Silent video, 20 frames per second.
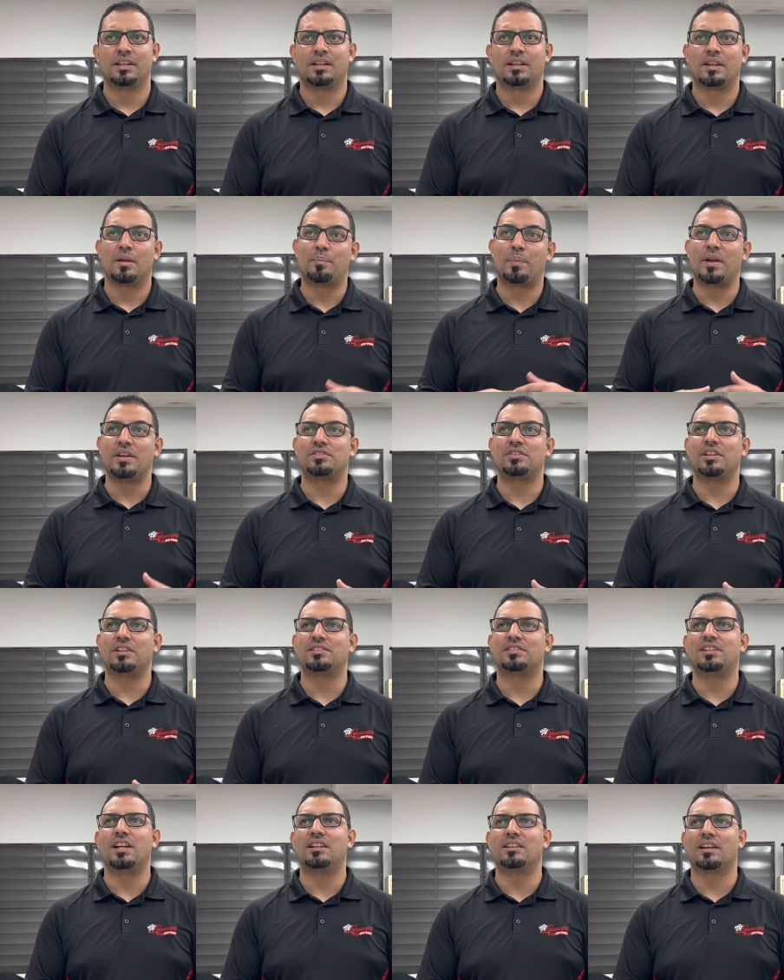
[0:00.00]
The patient
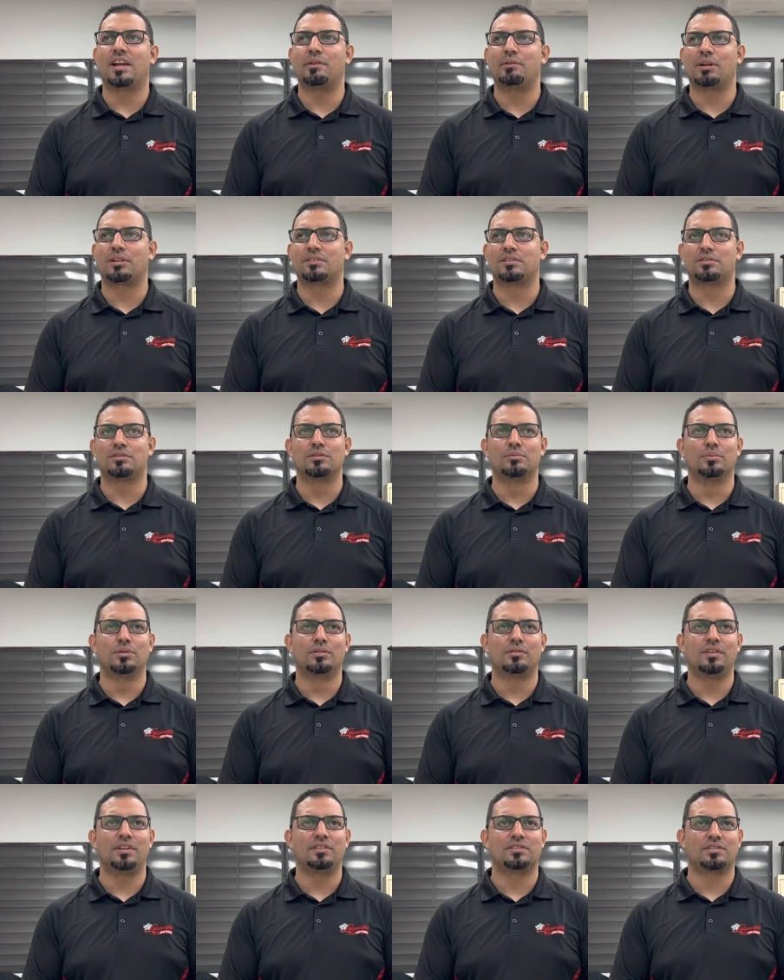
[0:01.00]
is then directed to
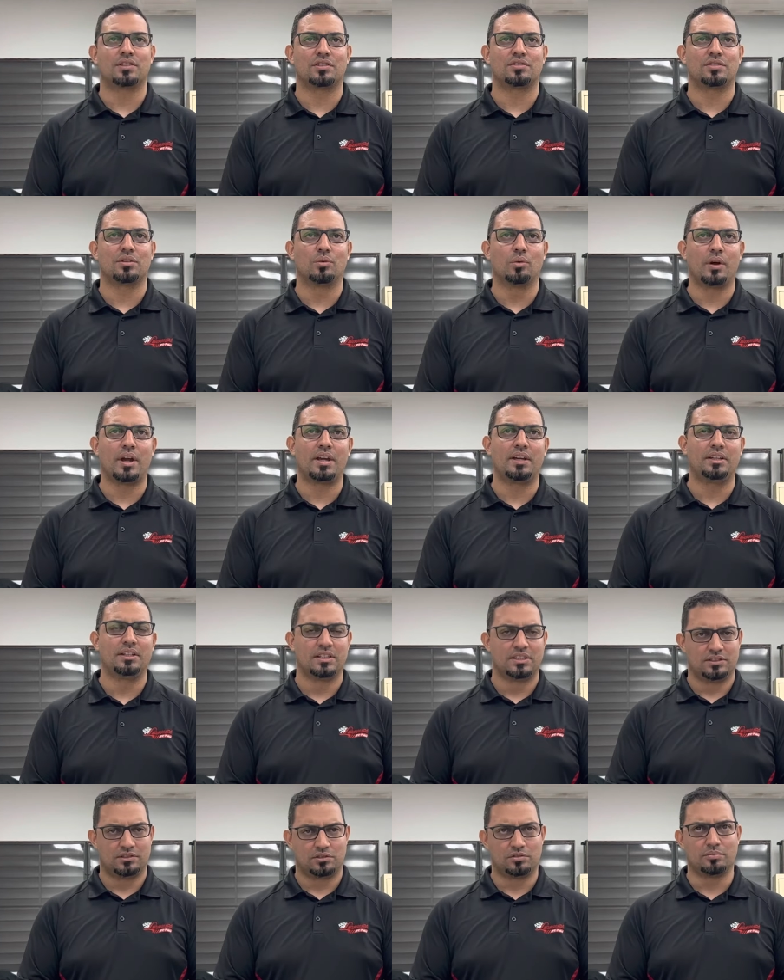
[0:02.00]
move in such a way
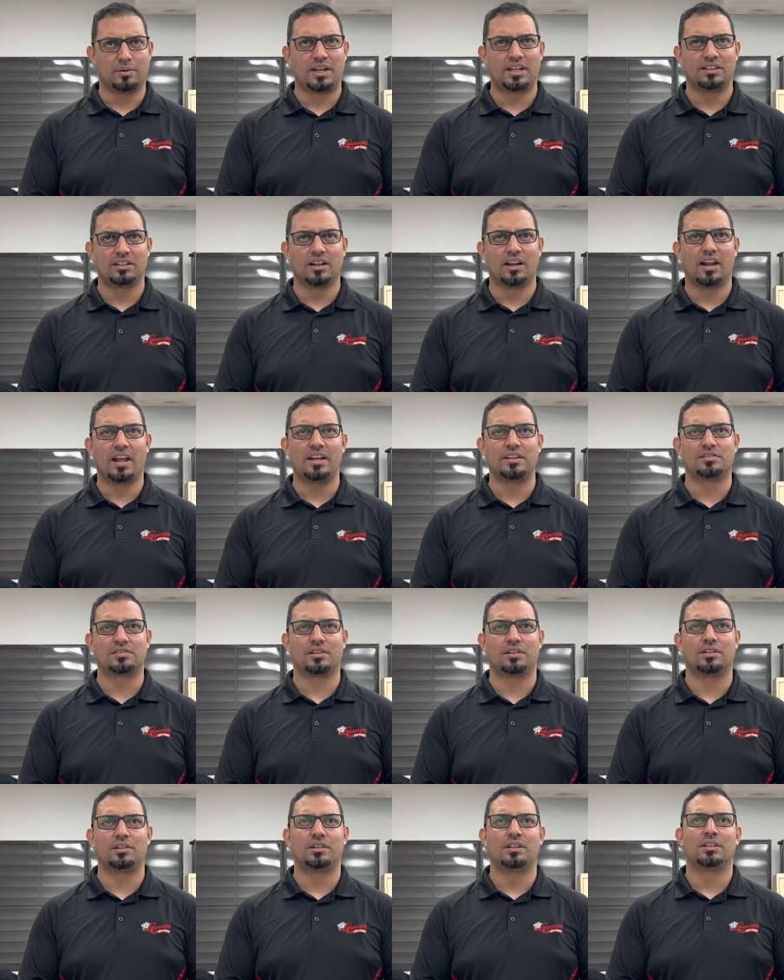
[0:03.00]
to make the
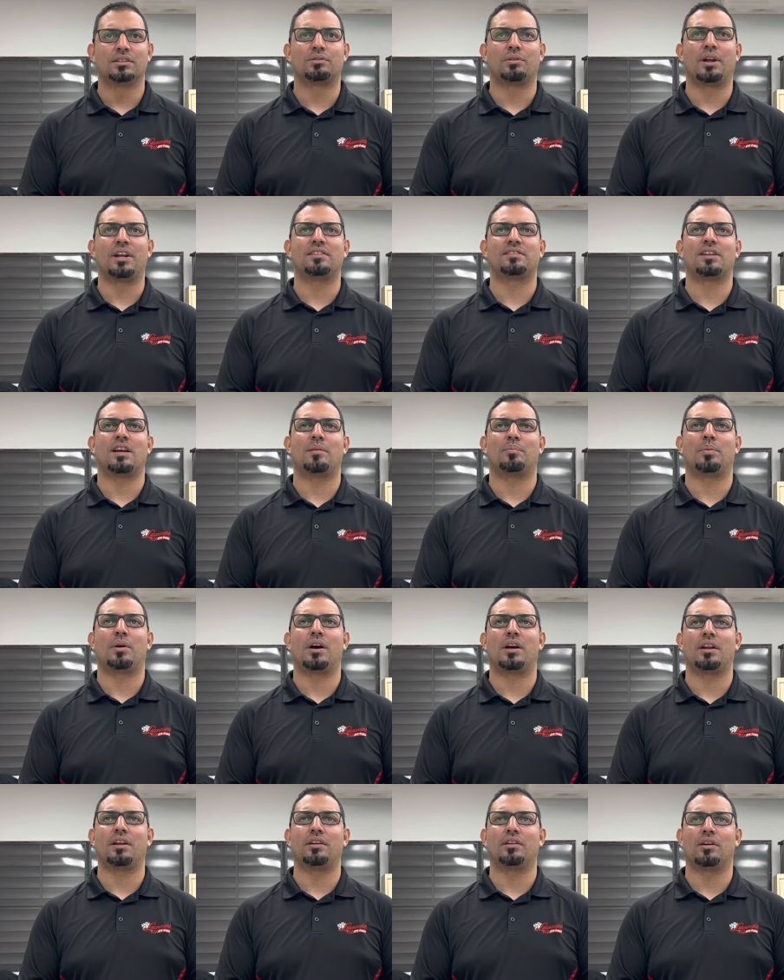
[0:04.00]
laser trace a
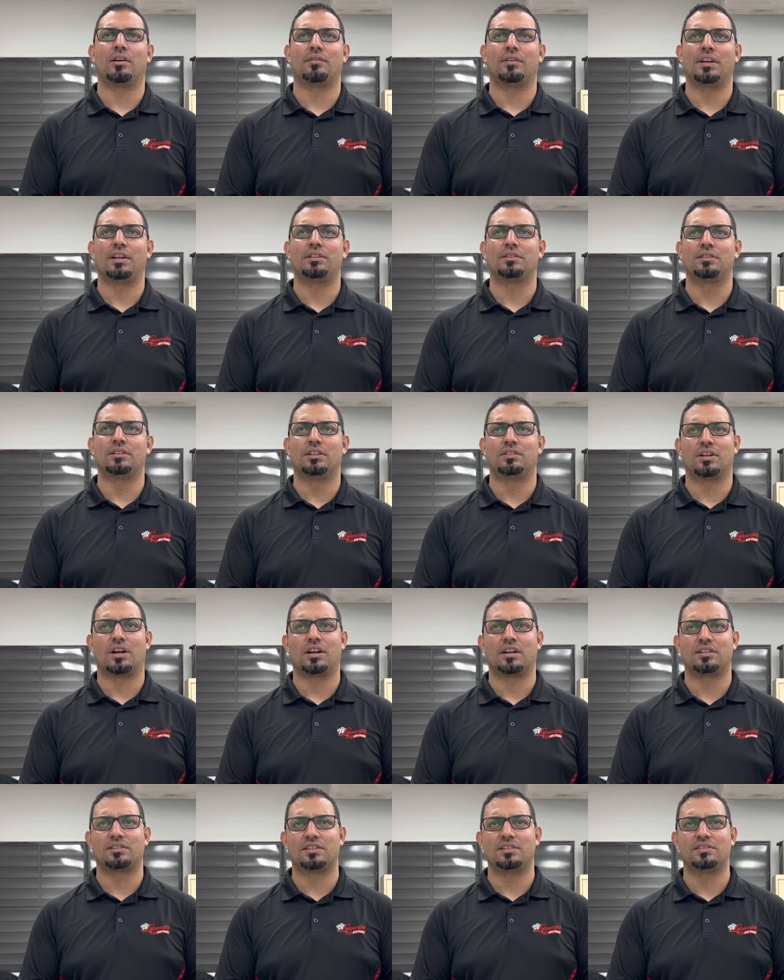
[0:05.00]
pattern of 8
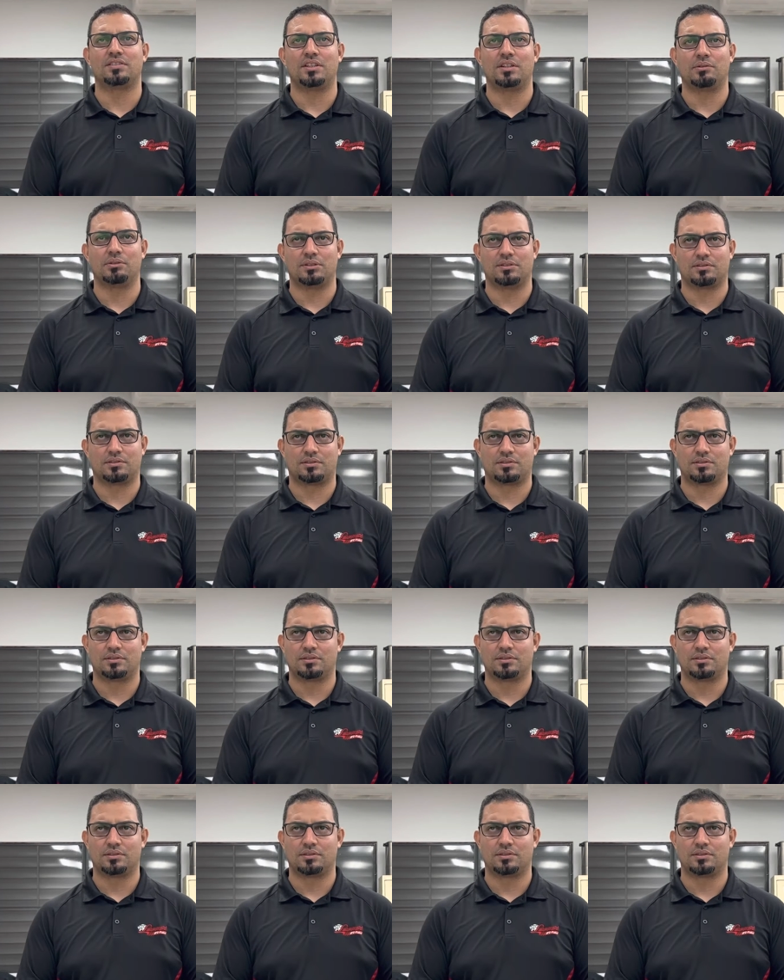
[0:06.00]
targets in sequence.